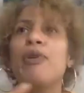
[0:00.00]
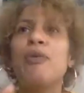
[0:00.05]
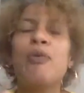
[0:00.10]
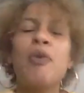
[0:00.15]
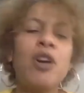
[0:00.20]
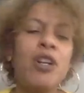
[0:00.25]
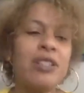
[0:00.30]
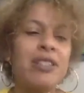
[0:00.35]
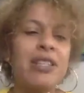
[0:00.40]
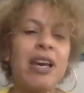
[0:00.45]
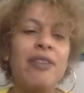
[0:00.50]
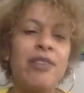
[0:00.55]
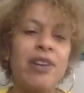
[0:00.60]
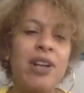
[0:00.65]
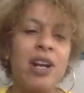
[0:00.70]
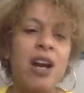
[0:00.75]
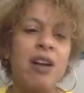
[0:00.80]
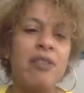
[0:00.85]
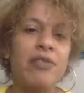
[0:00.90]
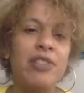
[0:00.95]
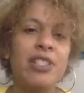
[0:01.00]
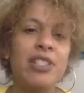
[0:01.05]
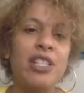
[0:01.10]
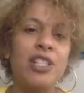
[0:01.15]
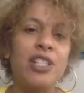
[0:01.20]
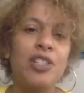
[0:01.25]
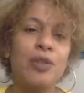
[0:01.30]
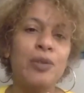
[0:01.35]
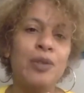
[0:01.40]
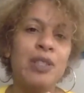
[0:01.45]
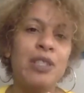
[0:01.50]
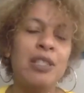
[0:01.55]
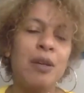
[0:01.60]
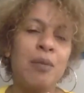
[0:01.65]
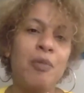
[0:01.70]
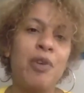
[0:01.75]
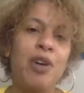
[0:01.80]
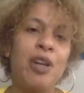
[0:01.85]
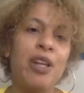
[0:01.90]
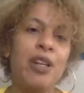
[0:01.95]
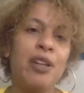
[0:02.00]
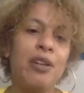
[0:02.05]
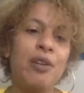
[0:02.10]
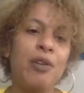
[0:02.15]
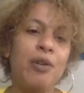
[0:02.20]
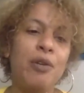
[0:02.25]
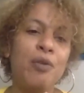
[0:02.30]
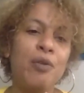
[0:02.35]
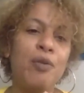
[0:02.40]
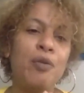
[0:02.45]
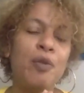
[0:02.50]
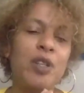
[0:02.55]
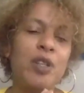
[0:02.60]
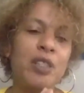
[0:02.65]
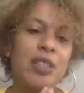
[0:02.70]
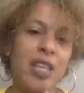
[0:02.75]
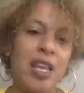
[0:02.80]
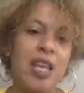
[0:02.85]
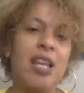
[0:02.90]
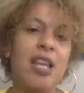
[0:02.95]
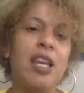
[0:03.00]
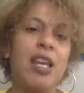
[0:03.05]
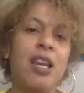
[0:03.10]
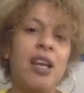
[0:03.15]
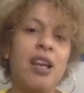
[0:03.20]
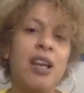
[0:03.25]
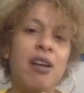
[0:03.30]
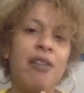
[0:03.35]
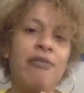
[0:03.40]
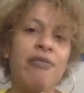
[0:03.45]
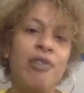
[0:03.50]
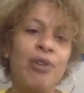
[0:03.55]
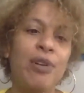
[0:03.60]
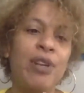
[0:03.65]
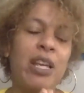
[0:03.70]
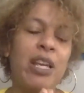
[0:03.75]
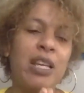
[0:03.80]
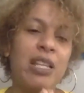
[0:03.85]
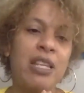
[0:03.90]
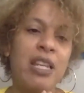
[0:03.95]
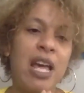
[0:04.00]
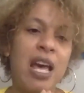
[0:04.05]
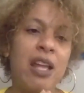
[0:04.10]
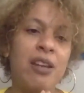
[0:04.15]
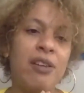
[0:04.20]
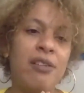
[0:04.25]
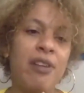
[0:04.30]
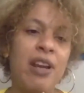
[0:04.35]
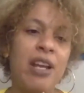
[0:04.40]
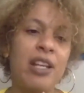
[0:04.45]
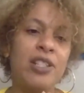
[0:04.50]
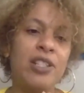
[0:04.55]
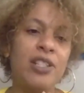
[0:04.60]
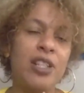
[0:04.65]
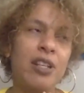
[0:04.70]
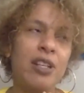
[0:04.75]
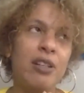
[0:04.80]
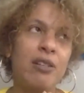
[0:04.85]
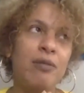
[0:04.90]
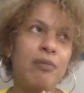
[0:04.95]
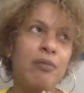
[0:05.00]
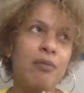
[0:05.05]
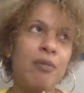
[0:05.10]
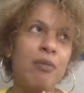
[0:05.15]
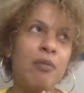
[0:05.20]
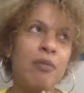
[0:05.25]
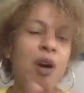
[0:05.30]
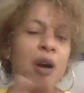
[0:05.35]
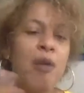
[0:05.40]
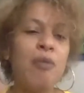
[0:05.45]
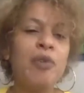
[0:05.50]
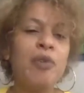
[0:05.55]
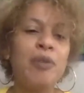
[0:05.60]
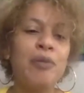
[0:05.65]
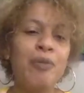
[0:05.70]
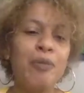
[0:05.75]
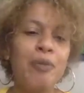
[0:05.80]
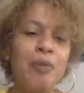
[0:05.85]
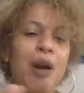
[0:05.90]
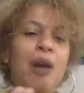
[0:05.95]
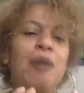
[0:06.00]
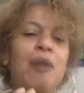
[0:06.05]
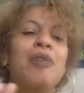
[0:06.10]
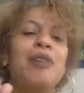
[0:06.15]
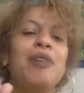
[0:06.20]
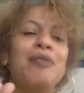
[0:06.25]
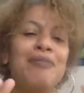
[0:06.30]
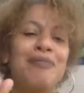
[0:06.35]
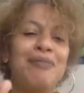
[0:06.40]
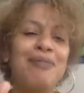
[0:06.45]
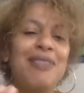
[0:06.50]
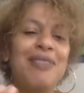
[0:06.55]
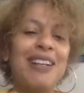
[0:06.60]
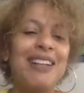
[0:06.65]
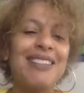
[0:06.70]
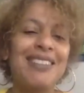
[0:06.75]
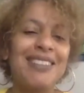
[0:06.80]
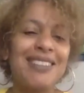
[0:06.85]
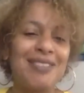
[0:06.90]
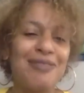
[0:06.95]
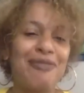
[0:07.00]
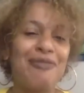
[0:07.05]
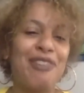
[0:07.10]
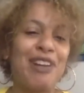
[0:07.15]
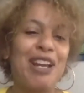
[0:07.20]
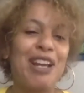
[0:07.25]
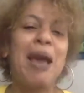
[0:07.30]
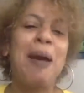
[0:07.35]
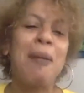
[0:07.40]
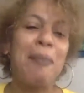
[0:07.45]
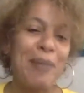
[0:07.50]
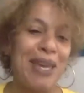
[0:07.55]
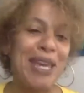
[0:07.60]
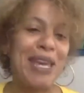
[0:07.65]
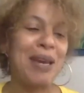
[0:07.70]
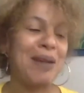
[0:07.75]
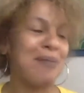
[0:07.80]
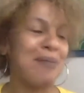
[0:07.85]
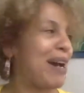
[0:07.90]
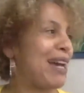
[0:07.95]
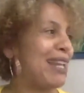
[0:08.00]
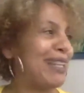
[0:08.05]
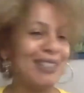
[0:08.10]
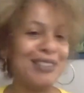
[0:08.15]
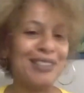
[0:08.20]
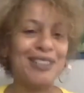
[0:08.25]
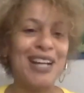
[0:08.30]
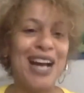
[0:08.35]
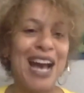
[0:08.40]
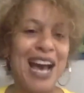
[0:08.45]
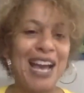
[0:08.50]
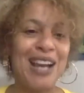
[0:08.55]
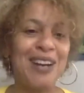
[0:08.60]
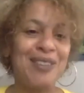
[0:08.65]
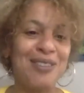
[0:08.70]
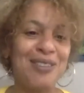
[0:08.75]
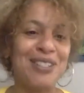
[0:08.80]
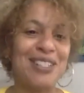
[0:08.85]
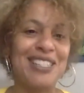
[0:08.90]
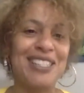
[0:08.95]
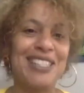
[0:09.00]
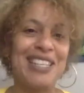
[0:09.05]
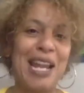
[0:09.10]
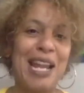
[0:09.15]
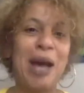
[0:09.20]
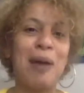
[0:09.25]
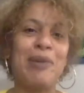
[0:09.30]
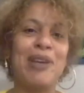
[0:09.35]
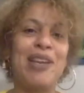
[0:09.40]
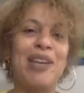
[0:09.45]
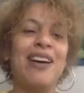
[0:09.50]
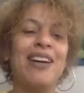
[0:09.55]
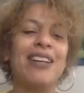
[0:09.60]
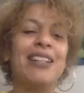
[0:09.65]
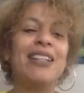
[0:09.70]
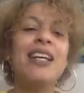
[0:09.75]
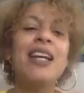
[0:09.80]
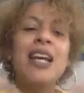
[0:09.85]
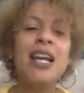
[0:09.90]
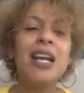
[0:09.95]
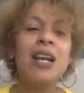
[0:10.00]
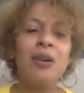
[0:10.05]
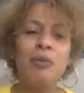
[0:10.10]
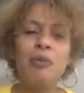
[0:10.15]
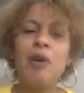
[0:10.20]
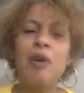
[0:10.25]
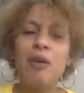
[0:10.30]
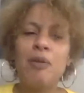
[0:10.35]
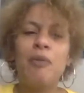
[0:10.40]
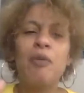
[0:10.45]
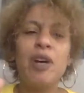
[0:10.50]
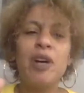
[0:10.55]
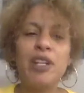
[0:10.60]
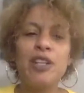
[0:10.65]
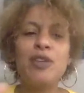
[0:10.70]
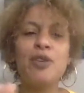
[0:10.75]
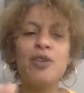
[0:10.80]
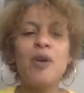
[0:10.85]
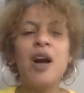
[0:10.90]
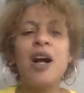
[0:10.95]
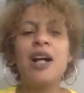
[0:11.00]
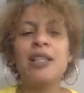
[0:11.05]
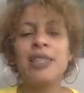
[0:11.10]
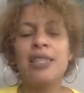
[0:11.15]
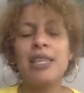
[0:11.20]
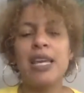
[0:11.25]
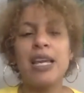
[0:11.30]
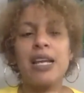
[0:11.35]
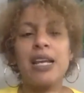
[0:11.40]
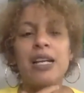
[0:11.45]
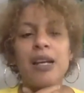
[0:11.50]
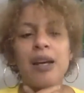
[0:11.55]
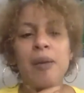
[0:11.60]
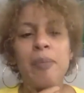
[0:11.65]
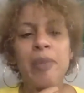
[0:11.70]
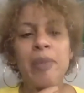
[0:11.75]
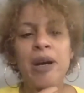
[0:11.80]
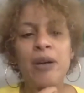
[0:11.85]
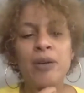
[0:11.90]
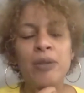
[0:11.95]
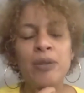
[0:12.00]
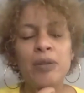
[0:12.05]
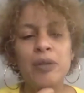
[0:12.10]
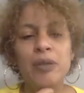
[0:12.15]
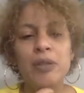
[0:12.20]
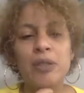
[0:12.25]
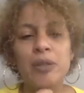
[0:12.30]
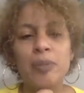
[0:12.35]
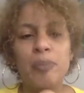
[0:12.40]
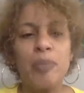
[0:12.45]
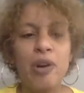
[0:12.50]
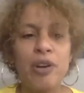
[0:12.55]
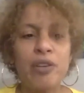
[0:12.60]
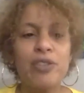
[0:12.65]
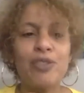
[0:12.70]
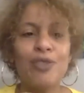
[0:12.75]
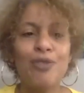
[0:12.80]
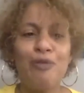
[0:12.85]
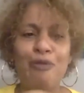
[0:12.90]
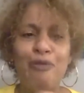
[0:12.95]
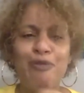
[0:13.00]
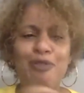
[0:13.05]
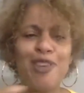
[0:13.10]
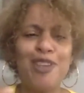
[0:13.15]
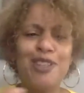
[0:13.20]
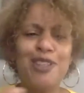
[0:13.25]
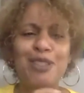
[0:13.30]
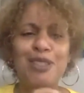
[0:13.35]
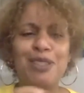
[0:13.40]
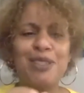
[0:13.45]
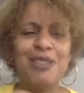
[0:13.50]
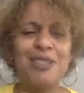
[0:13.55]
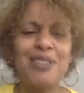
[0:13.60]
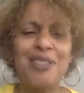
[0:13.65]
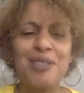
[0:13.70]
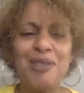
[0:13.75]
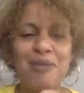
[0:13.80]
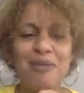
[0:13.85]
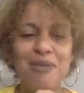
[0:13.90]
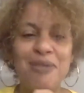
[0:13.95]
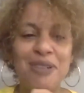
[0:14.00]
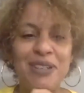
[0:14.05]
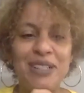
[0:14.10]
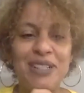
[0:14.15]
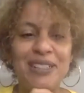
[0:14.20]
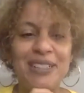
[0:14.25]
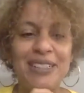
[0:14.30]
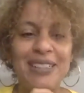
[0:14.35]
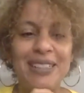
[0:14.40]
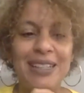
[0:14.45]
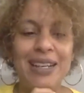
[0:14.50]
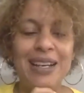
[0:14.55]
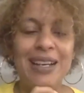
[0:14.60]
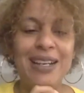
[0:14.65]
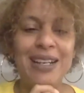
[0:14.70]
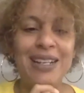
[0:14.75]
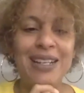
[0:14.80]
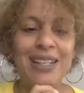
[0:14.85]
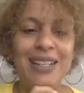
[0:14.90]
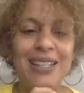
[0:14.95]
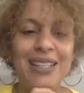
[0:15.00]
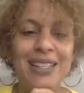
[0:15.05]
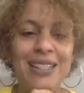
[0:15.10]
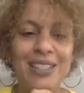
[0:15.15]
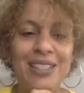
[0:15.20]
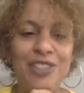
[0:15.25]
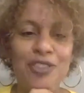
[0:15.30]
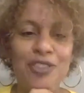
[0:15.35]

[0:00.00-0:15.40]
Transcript: if we were to have a conversation with someone who were thinking of voting in that direction, what would forget me and my little high horse that I be on. What do you all think about the person who feels torn